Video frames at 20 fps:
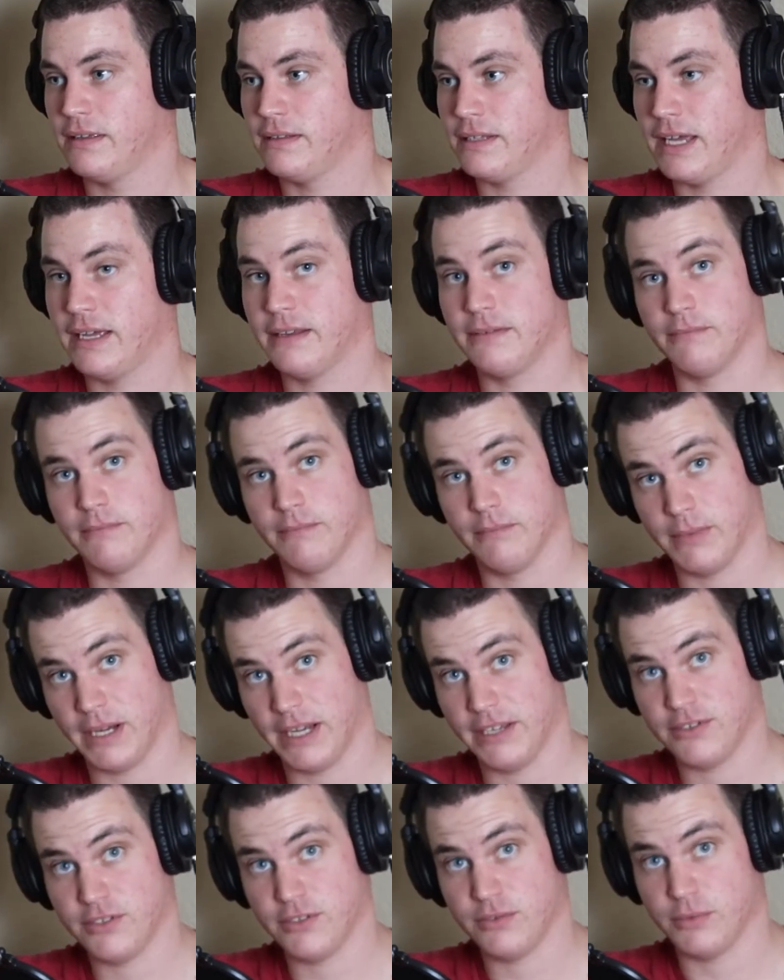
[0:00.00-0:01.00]
And
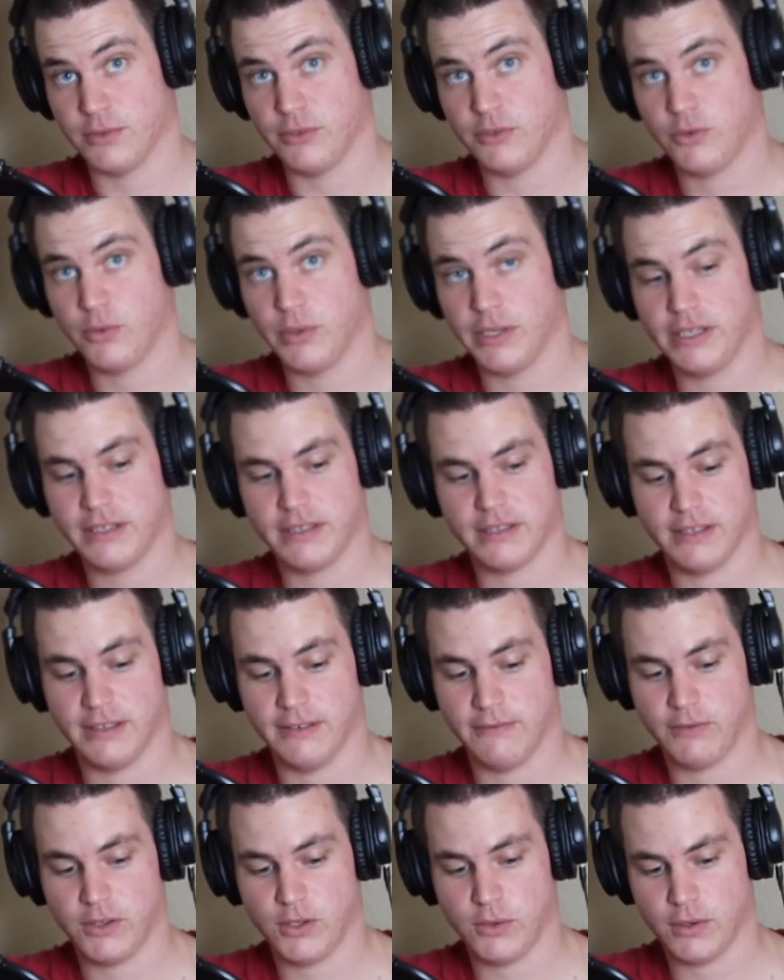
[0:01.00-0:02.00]
mind you, real quick,
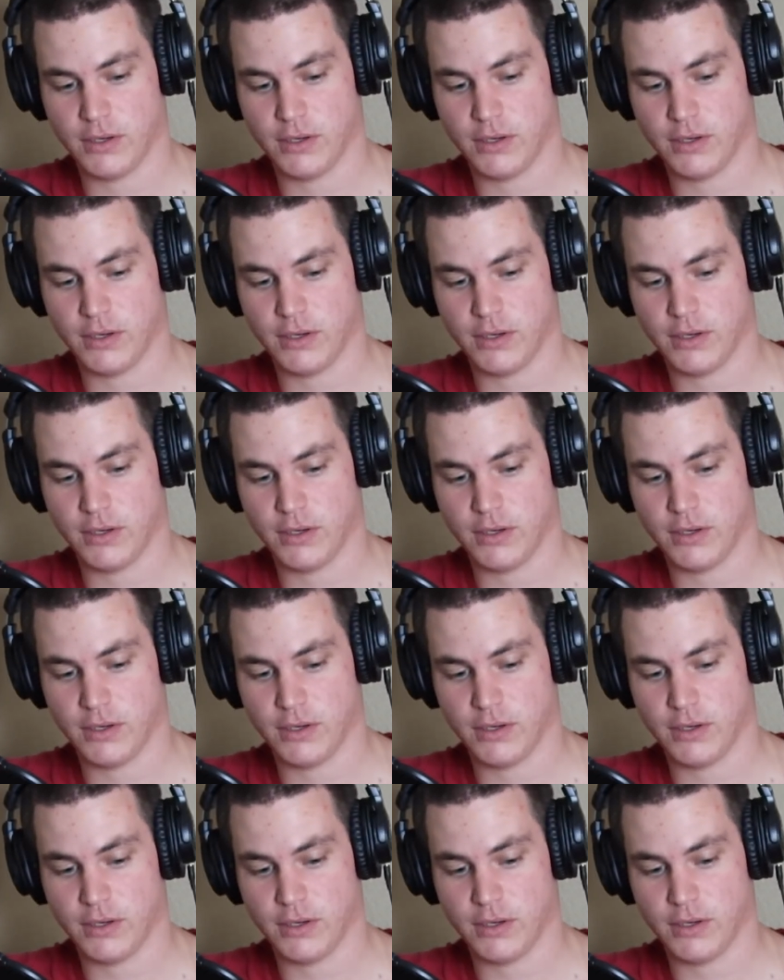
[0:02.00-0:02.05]
if you